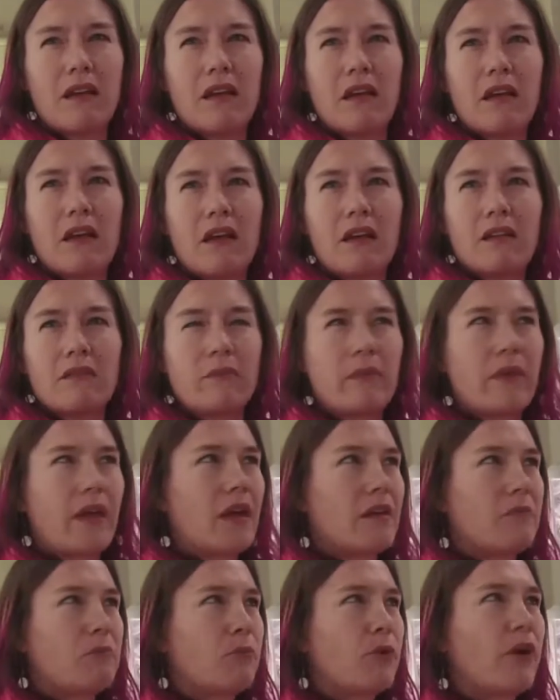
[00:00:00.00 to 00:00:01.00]

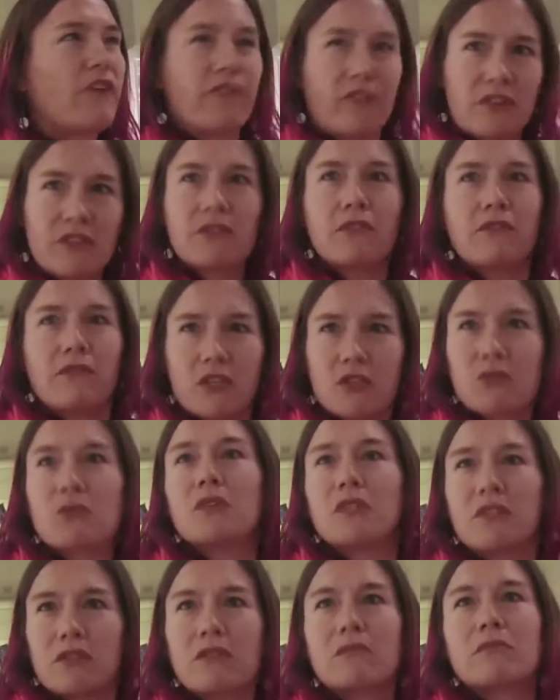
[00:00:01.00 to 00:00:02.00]
a, a preference for
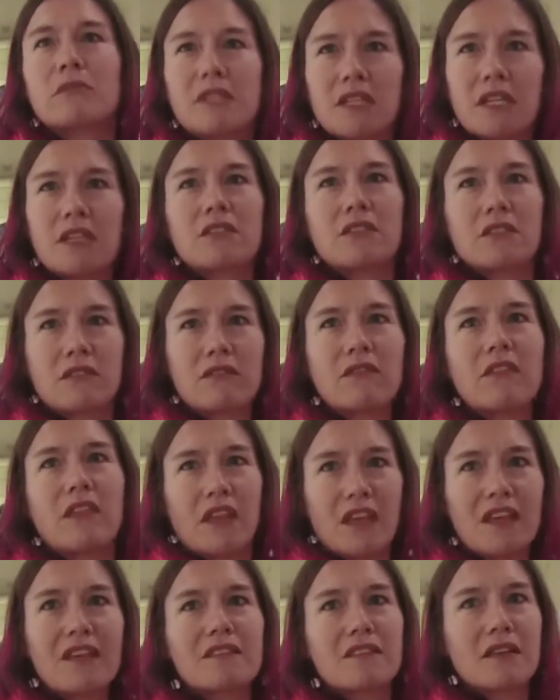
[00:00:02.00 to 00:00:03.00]
visual interpretation of mm.
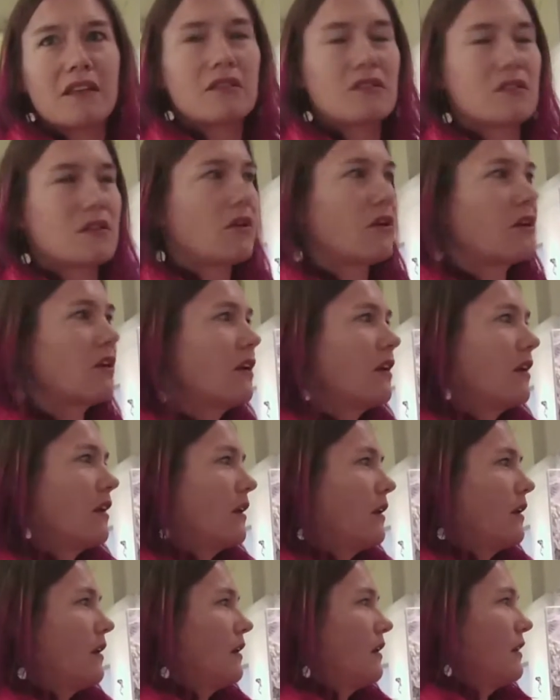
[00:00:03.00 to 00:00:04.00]
things. And so.
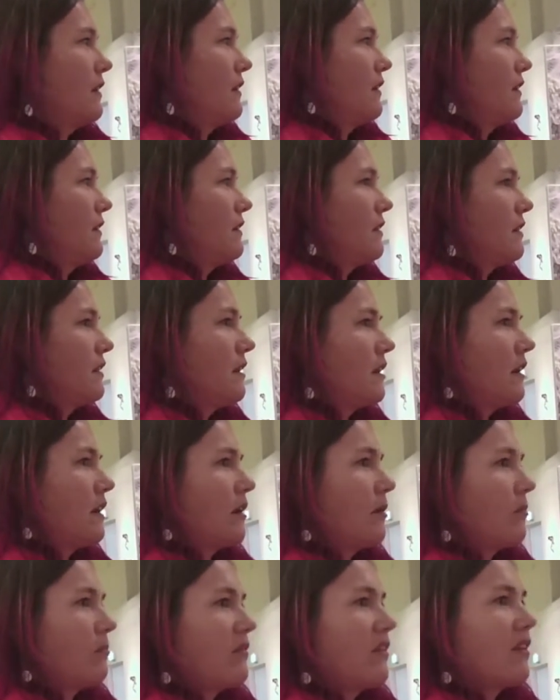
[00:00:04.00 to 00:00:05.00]

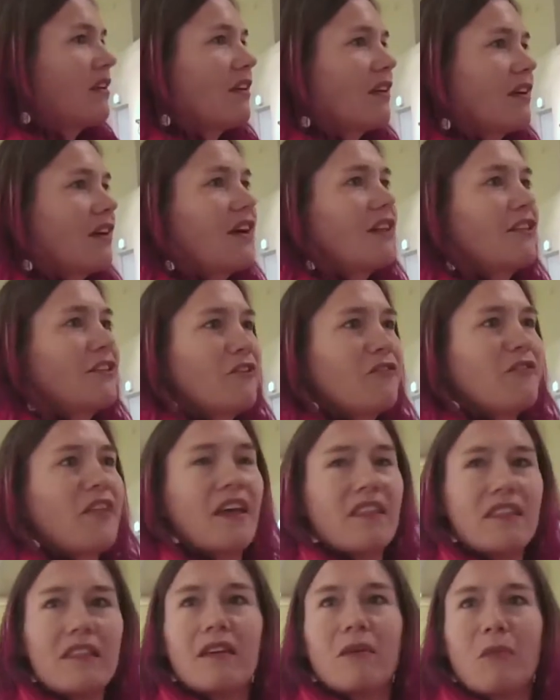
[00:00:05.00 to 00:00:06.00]
Um, I love
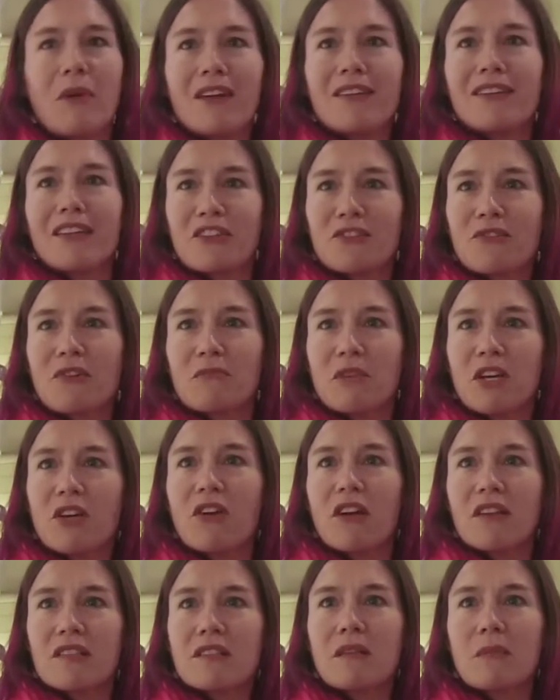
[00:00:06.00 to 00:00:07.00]
that thing about electron
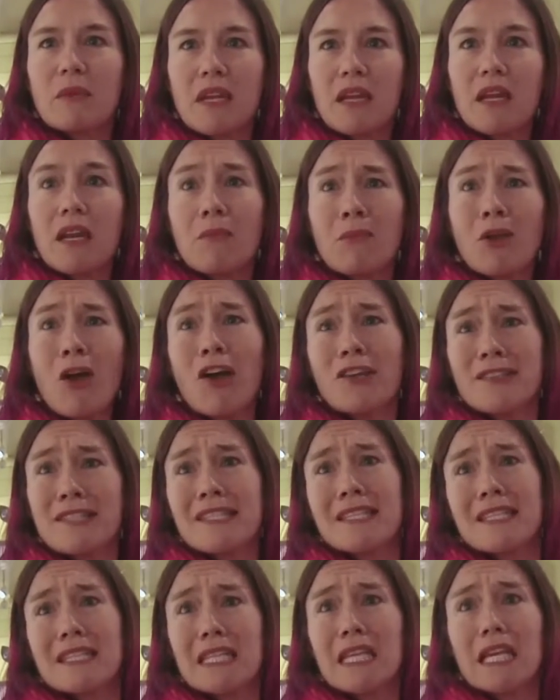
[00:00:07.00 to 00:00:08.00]
microscopy. And I'm
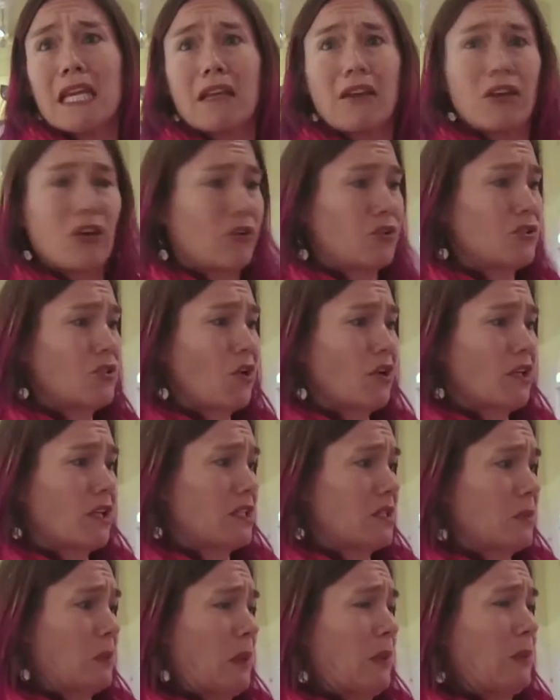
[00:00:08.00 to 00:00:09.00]
constantly, you know,
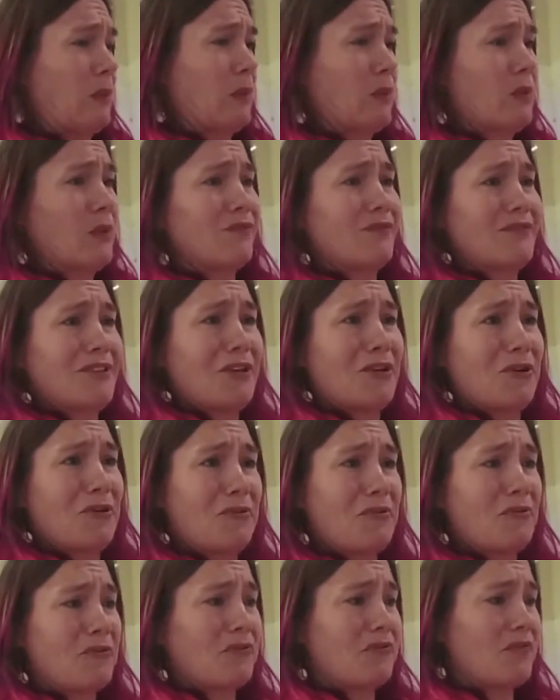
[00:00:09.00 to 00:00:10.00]
talking to people, you know,